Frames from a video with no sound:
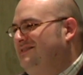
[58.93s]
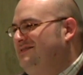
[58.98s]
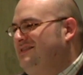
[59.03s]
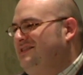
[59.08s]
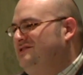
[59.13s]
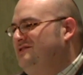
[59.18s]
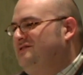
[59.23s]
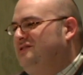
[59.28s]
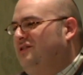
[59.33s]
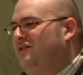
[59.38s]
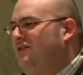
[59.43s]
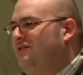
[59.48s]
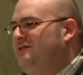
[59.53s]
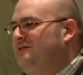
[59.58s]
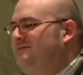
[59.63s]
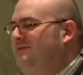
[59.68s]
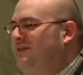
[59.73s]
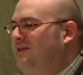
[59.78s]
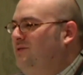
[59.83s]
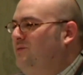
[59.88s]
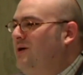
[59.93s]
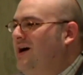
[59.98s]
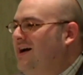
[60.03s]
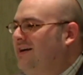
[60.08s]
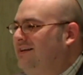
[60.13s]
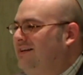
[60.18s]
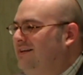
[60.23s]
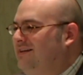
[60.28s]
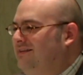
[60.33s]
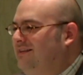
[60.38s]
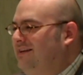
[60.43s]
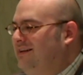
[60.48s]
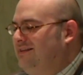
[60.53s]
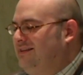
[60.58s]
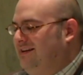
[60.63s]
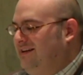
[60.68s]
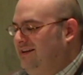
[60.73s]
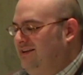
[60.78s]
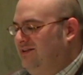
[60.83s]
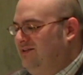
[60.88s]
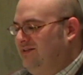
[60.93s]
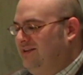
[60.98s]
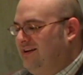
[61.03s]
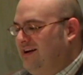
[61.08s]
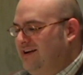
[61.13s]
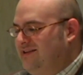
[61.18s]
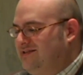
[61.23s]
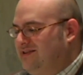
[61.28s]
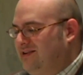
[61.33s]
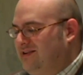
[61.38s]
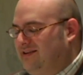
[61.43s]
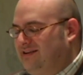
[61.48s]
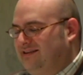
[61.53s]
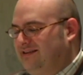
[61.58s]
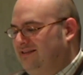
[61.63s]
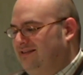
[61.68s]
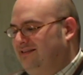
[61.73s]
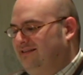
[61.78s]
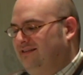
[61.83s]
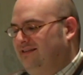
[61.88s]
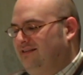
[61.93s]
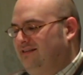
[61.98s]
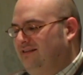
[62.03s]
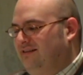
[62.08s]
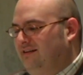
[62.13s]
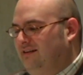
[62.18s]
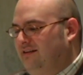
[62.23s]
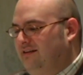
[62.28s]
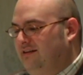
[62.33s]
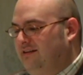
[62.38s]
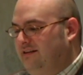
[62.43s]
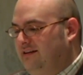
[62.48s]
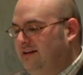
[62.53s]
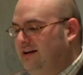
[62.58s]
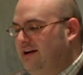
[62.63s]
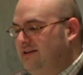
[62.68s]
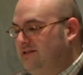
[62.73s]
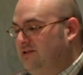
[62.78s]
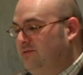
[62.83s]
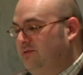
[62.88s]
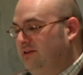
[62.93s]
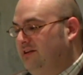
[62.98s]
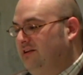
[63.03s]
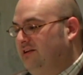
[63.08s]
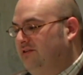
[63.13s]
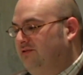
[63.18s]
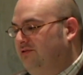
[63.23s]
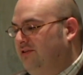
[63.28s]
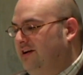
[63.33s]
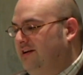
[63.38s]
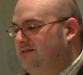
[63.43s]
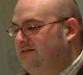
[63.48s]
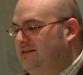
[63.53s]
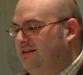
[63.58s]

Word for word: sessions are always very wacky, and like the guys are really good friends,